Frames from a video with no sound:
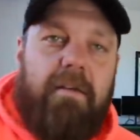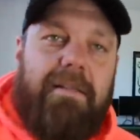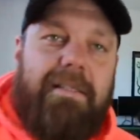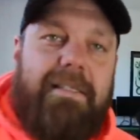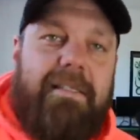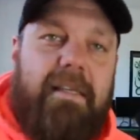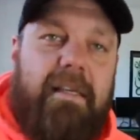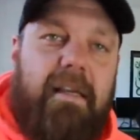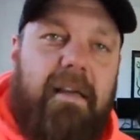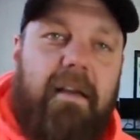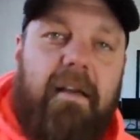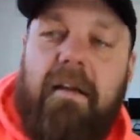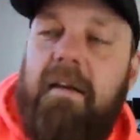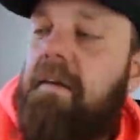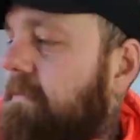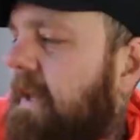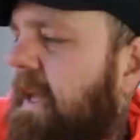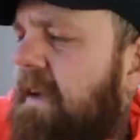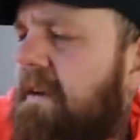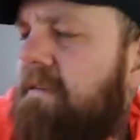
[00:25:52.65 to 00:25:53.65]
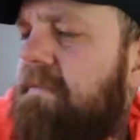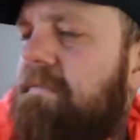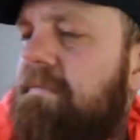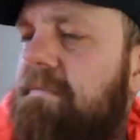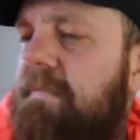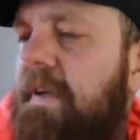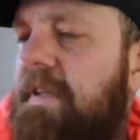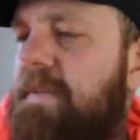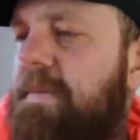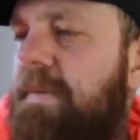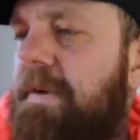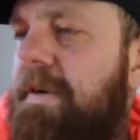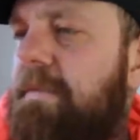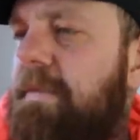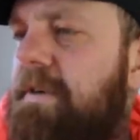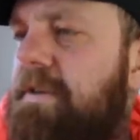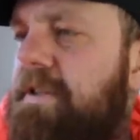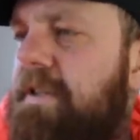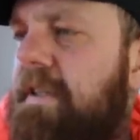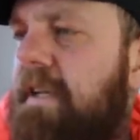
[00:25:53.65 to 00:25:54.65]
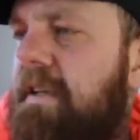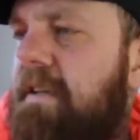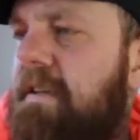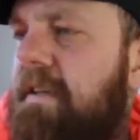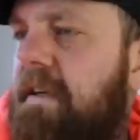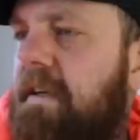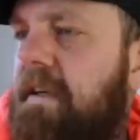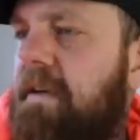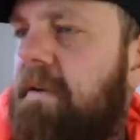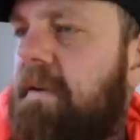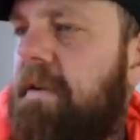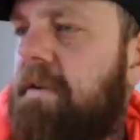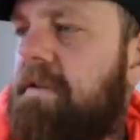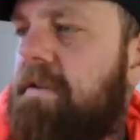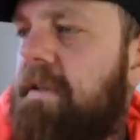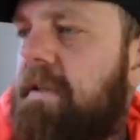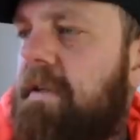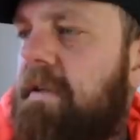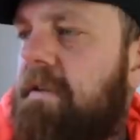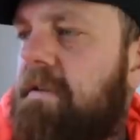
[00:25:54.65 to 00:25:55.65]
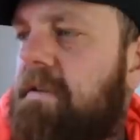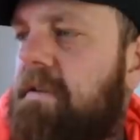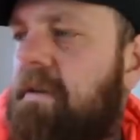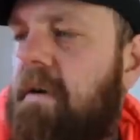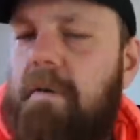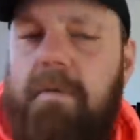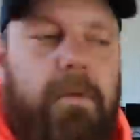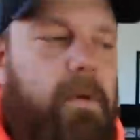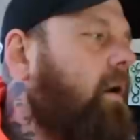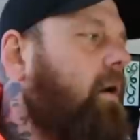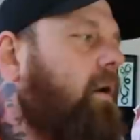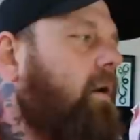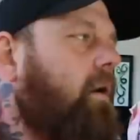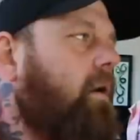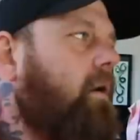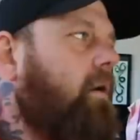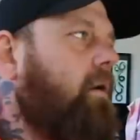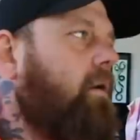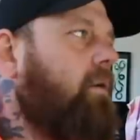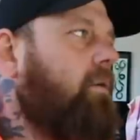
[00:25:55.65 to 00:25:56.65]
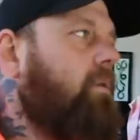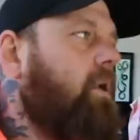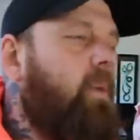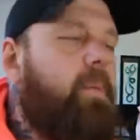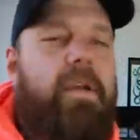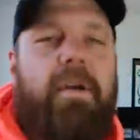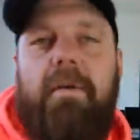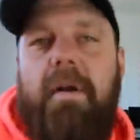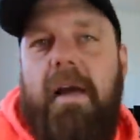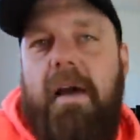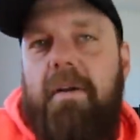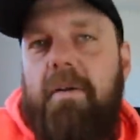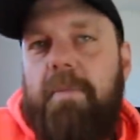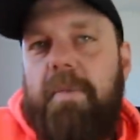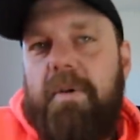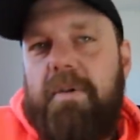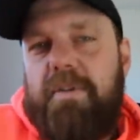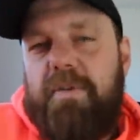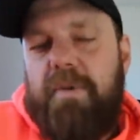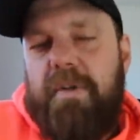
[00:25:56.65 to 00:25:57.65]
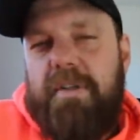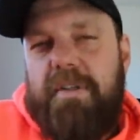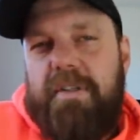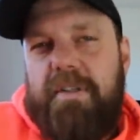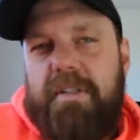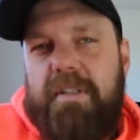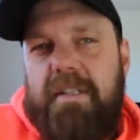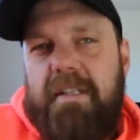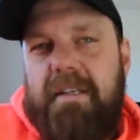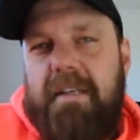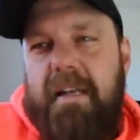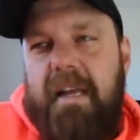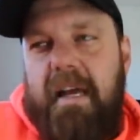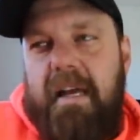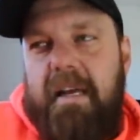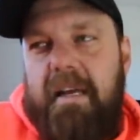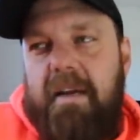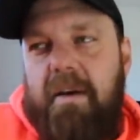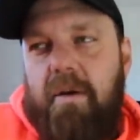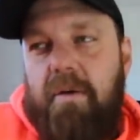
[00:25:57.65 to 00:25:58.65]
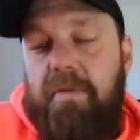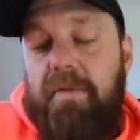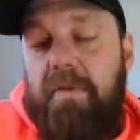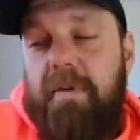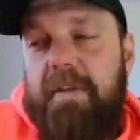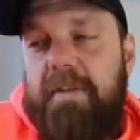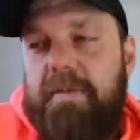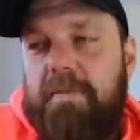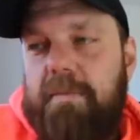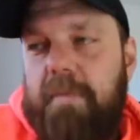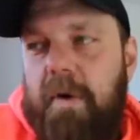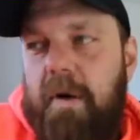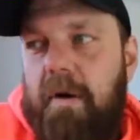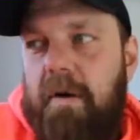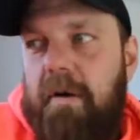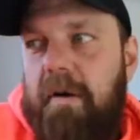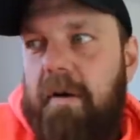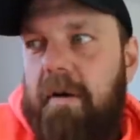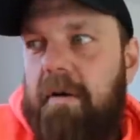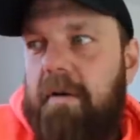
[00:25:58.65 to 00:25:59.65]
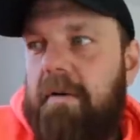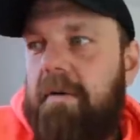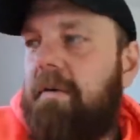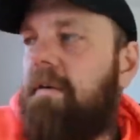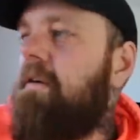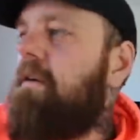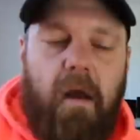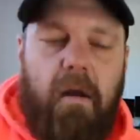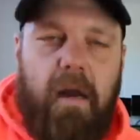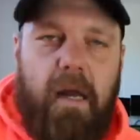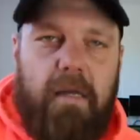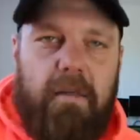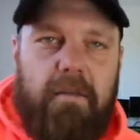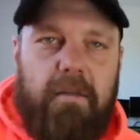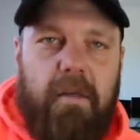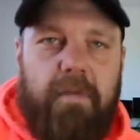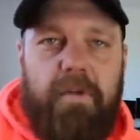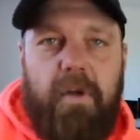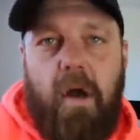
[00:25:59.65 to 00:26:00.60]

Zing. Yeah, that's pretty much it, I think. I don't think there's anything else to talk about. Um, I'll be around. I'll be on Twitch tonight, hopefully tomorrow. All right, love